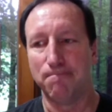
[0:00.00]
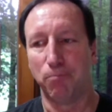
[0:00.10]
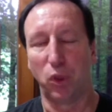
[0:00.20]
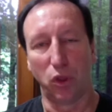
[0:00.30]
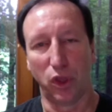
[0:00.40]

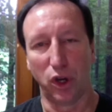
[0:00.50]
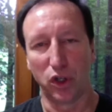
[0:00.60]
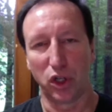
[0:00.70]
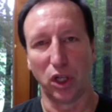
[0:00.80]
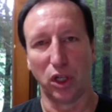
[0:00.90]
there's
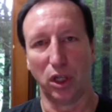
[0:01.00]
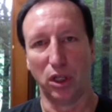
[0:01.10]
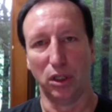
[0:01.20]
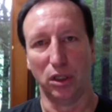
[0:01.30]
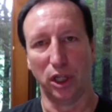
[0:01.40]
a
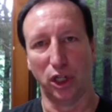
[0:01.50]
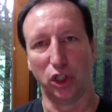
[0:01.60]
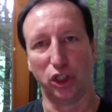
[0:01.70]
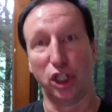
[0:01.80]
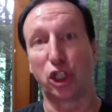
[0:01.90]
little
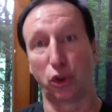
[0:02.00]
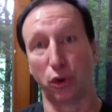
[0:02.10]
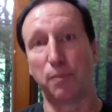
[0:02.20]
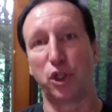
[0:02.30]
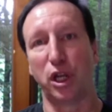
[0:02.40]

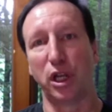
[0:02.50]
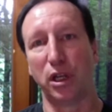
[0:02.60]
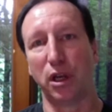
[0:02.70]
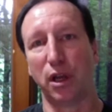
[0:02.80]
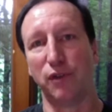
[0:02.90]
description
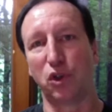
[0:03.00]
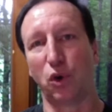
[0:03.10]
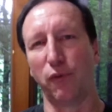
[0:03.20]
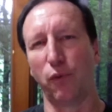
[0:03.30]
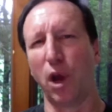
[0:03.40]
of sort
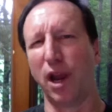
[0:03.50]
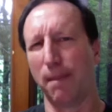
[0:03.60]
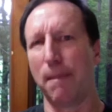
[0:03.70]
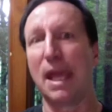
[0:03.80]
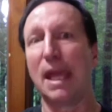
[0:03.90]
of what it
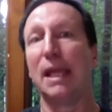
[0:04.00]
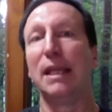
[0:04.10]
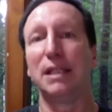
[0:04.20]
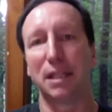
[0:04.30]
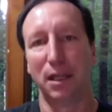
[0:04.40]

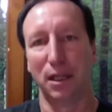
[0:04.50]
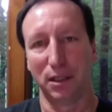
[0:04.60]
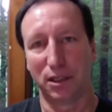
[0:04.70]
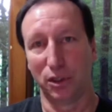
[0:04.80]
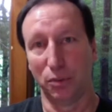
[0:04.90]
means
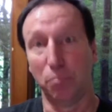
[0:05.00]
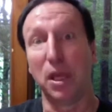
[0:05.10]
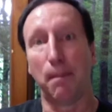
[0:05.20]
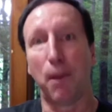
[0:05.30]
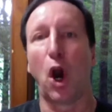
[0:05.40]
to be a
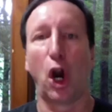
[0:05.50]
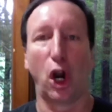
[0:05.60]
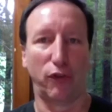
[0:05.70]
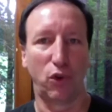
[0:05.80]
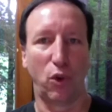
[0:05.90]
part
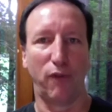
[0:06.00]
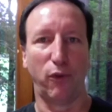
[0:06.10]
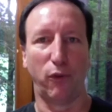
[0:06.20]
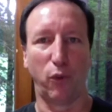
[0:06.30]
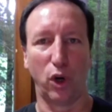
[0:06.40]
of
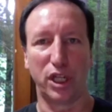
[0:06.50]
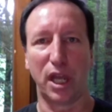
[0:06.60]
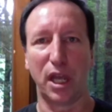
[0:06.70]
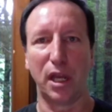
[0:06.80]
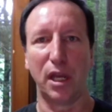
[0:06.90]

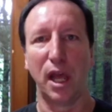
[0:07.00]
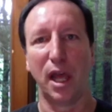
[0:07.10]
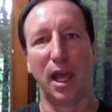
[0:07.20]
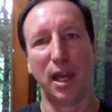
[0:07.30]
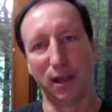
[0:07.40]
2414.
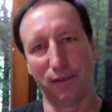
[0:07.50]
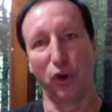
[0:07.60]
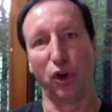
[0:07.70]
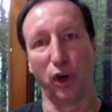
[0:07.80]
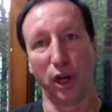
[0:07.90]
And if
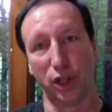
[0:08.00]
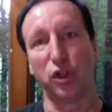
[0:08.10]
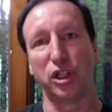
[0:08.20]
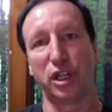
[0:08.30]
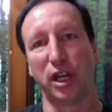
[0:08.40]
you're
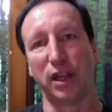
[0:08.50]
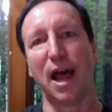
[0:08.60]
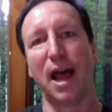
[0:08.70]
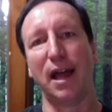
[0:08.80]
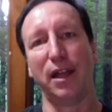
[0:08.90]
interested in
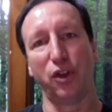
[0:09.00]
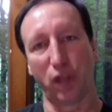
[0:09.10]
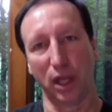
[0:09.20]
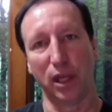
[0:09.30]
that, you can